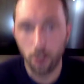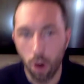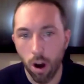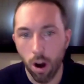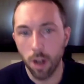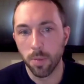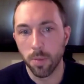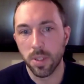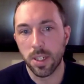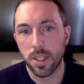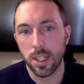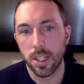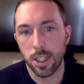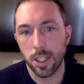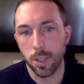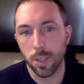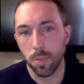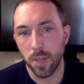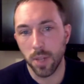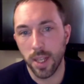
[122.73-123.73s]
carbs
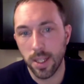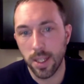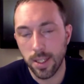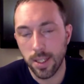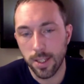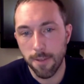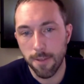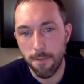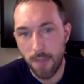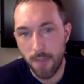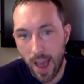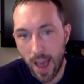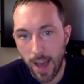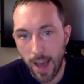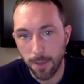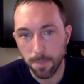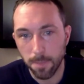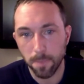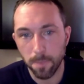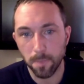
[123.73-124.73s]
displace the
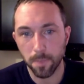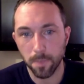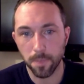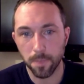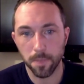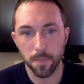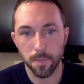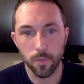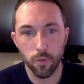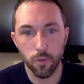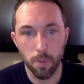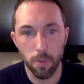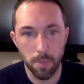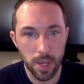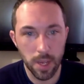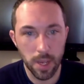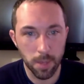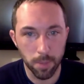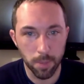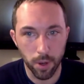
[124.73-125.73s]
fat from
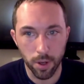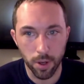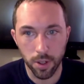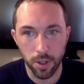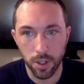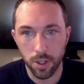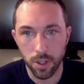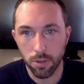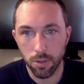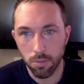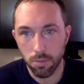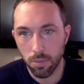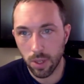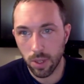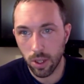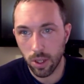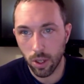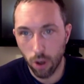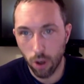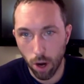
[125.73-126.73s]
being burned,
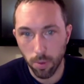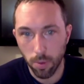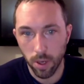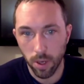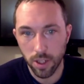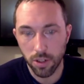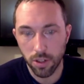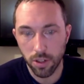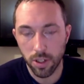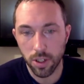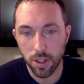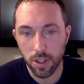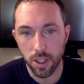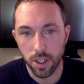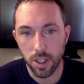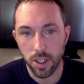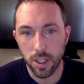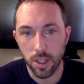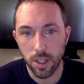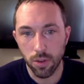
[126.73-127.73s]
carbohydrate is going
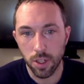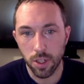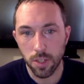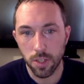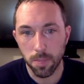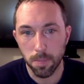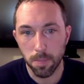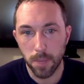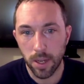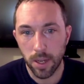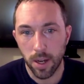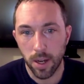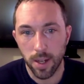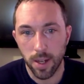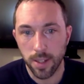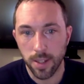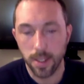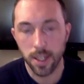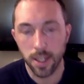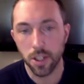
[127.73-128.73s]
to decrease beta
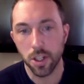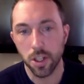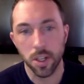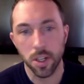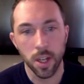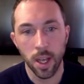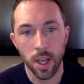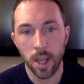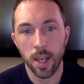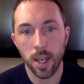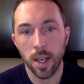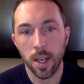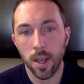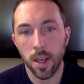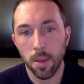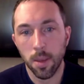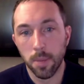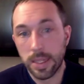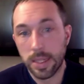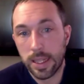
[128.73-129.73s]
oxidation.
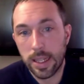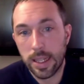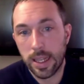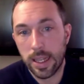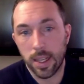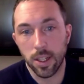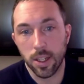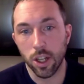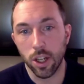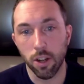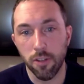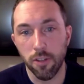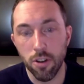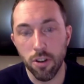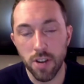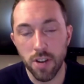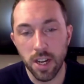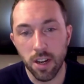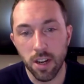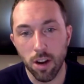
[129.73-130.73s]
But the, you know, if
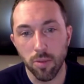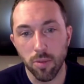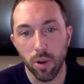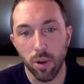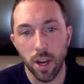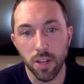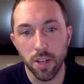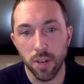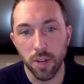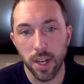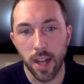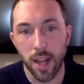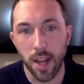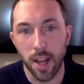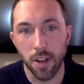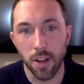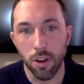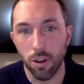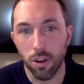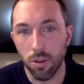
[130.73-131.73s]
you're eating carbohydrate
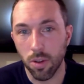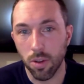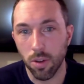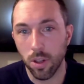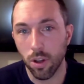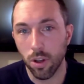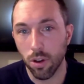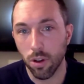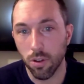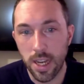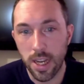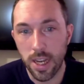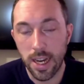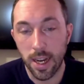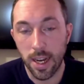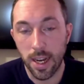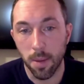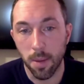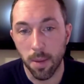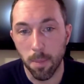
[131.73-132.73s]
and you're
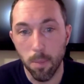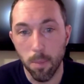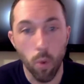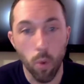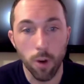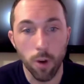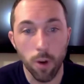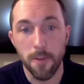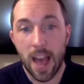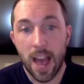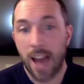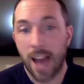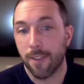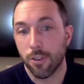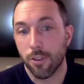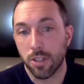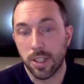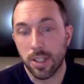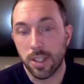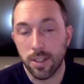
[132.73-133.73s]
eating more fat
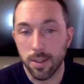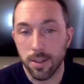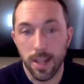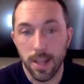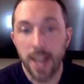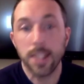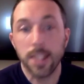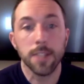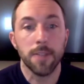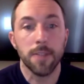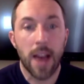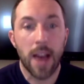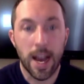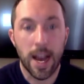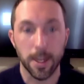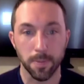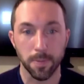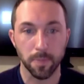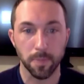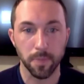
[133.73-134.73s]
versus less fat,